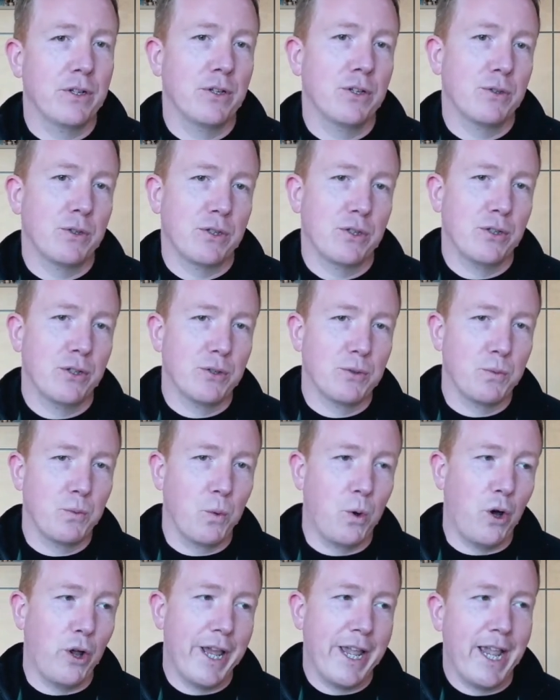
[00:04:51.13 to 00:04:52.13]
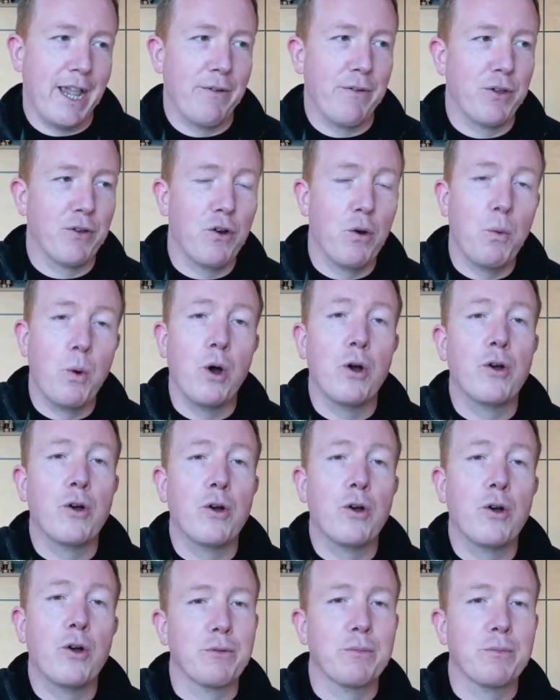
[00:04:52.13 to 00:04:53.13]
And as soon as one area or
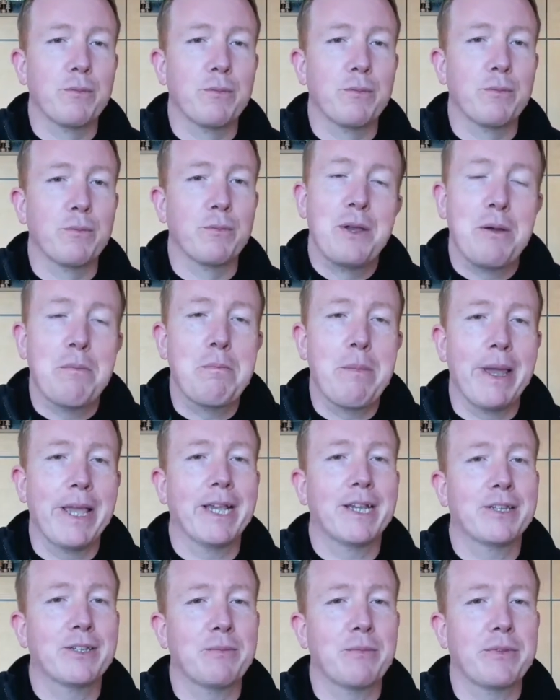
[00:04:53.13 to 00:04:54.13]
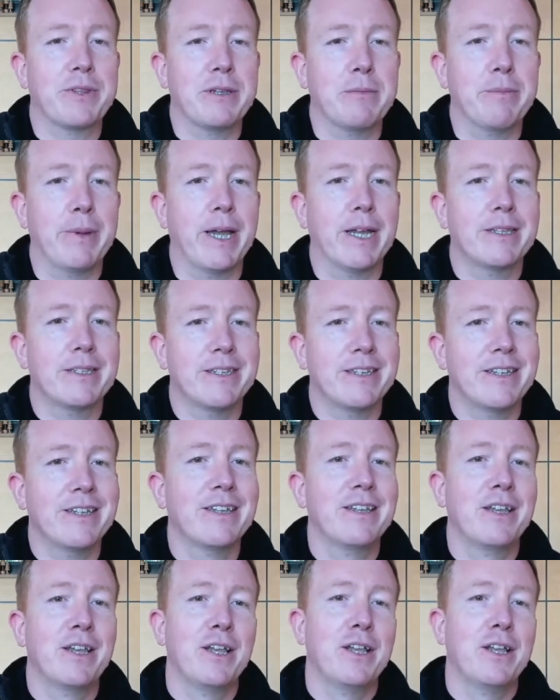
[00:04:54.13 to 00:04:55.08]
one group makes something better,